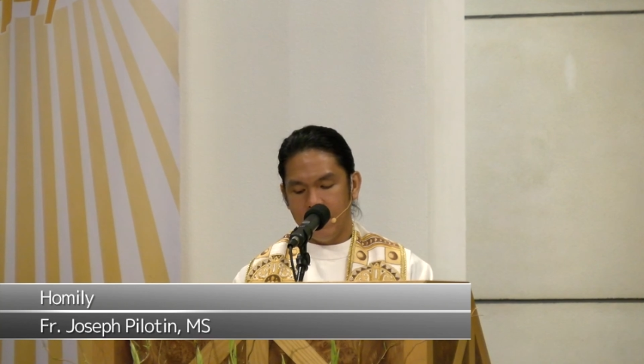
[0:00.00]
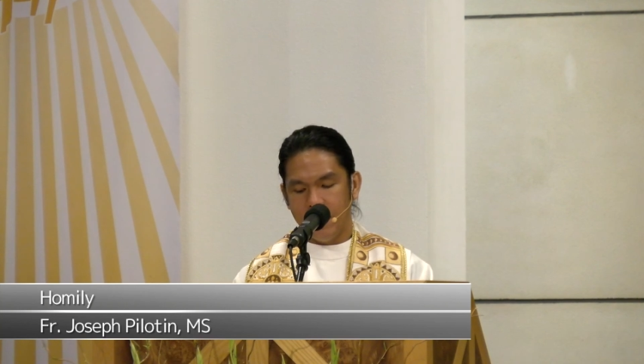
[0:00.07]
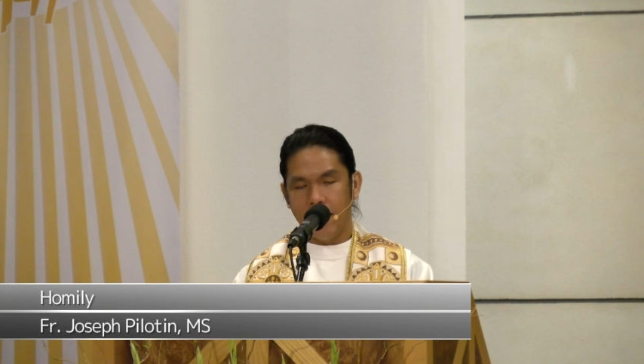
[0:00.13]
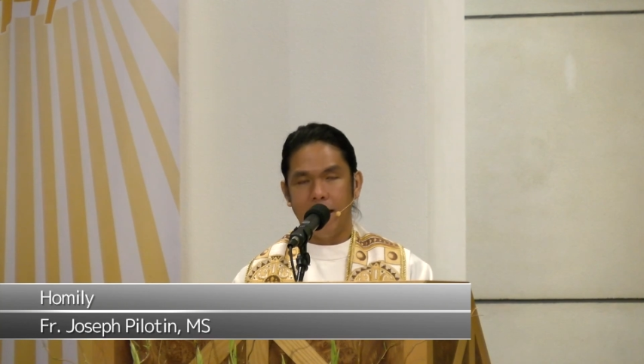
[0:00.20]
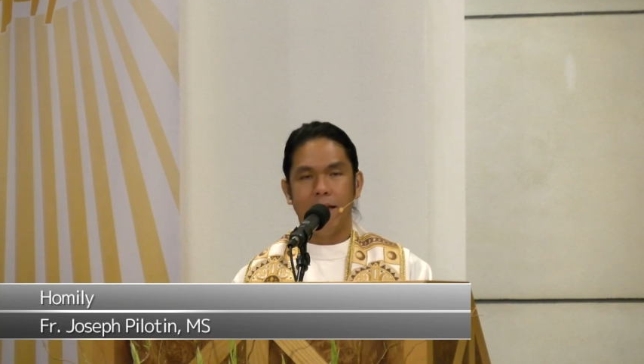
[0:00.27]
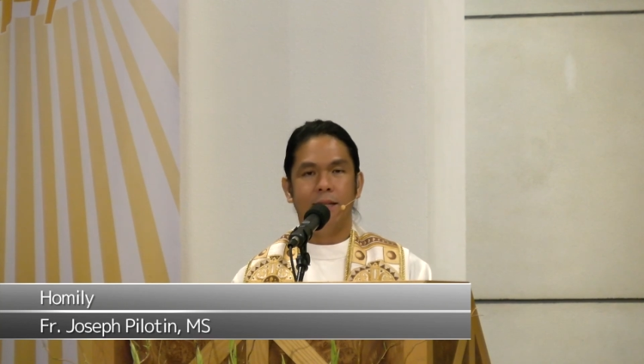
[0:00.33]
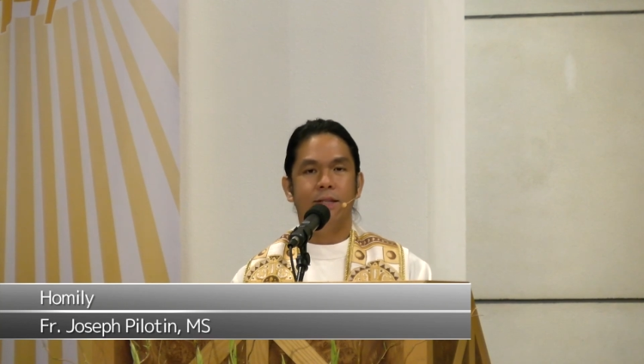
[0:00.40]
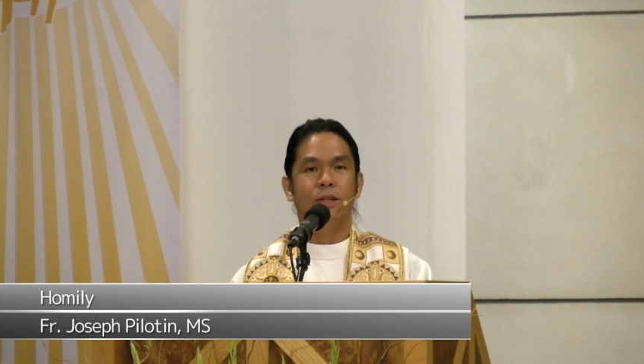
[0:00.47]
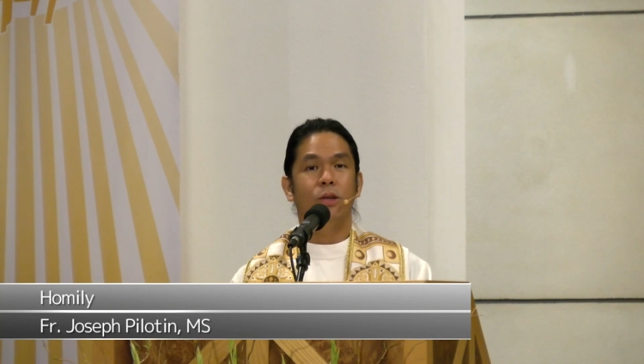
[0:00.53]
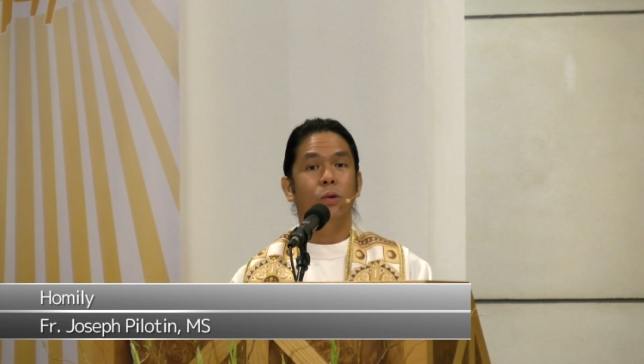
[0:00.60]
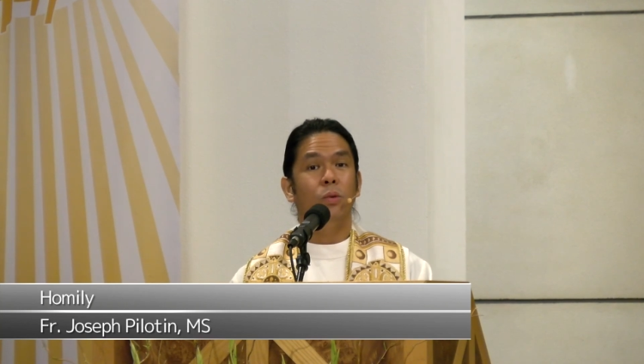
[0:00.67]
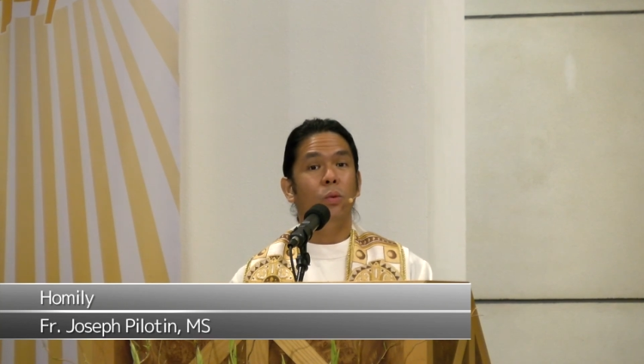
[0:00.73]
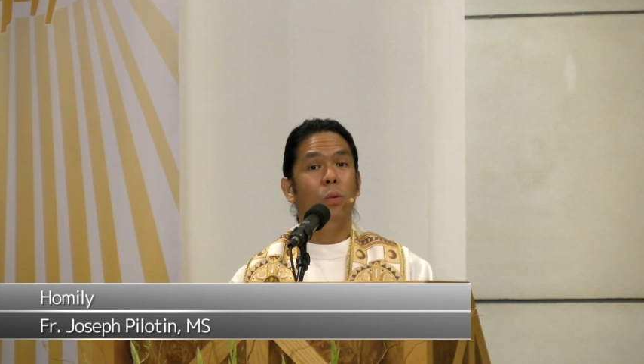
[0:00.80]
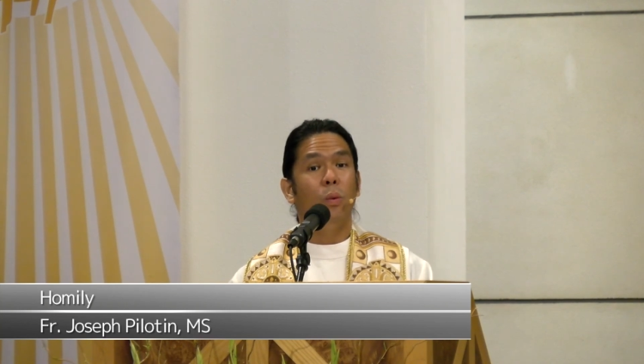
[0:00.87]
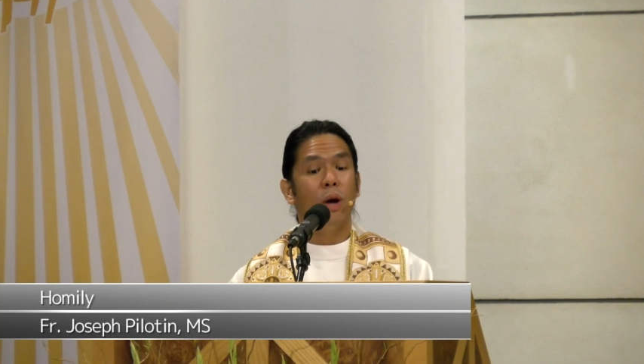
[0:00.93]
is
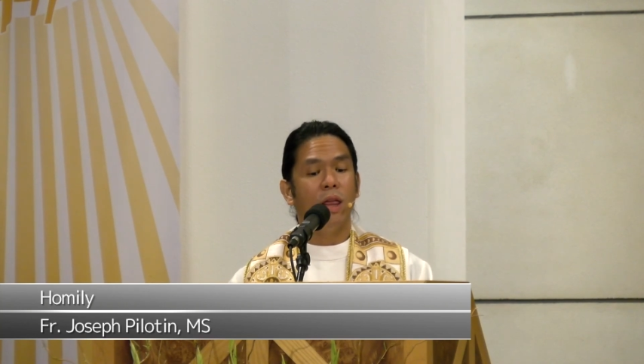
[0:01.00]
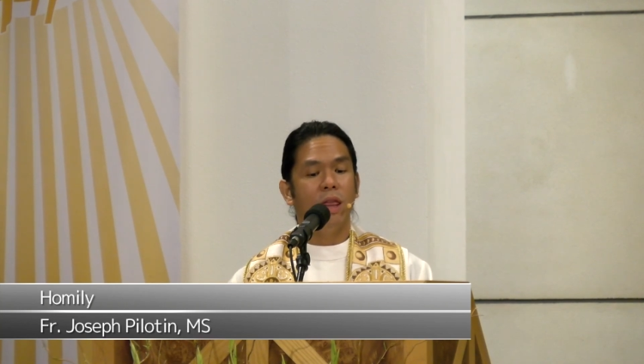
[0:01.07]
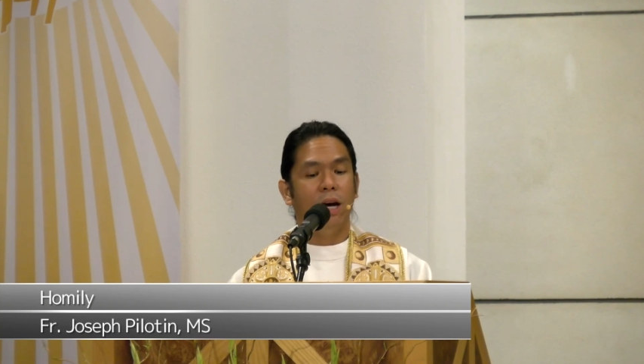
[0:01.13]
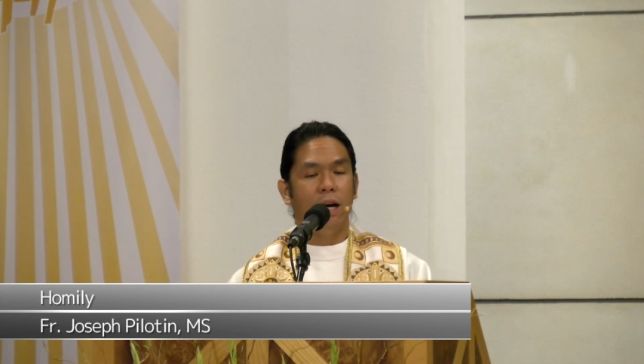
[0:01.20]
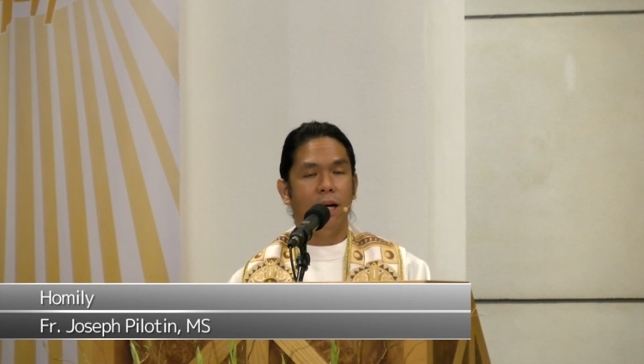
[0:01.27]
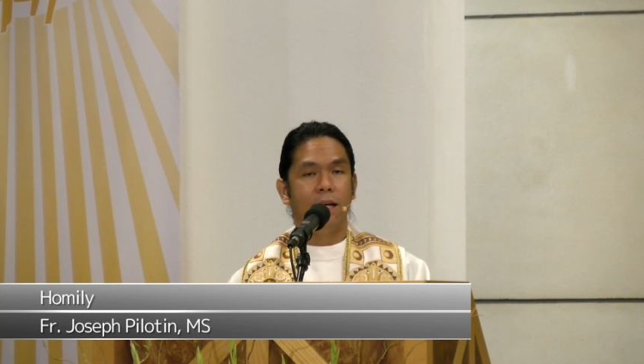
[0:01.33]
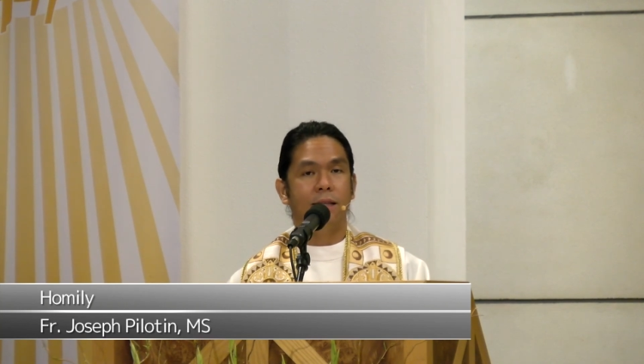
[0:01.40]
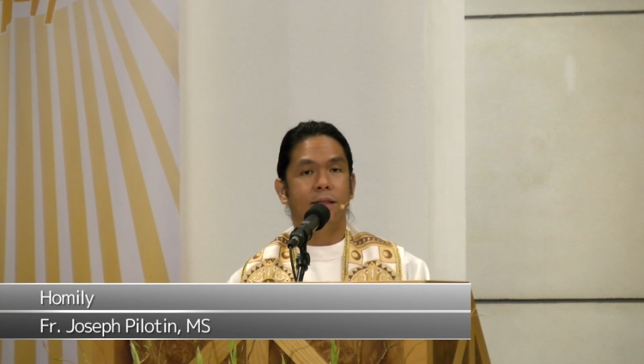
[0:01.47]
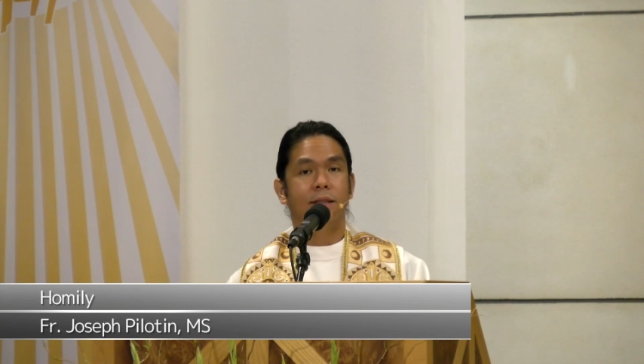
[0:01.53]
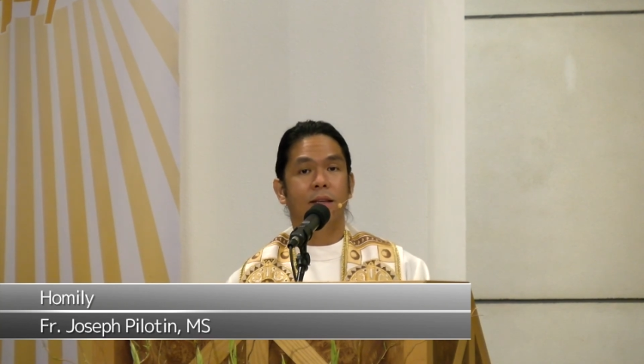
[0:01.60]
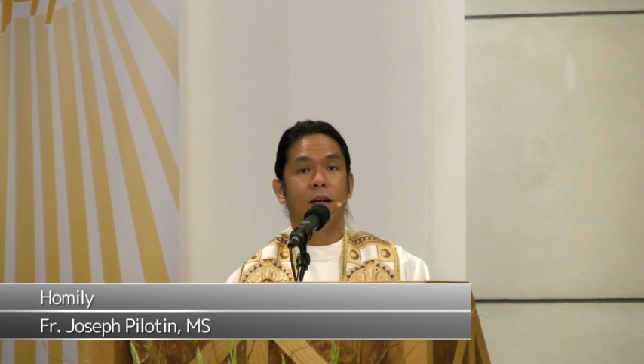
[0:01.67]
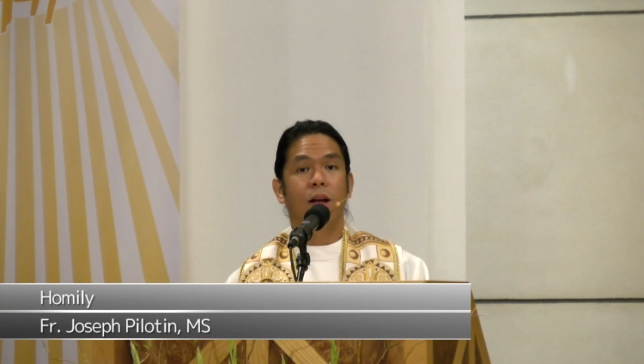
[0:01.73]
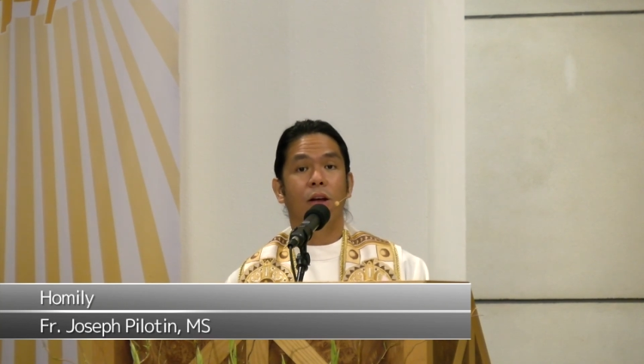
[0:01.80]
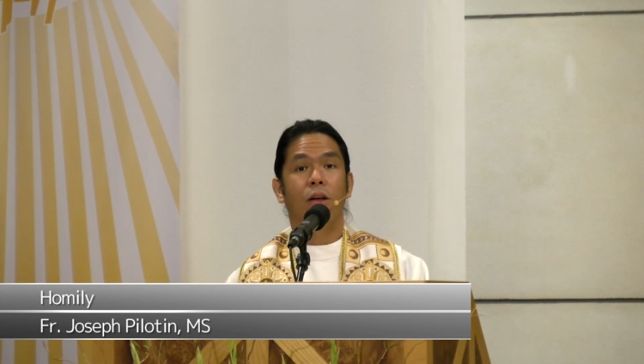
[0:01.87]
with us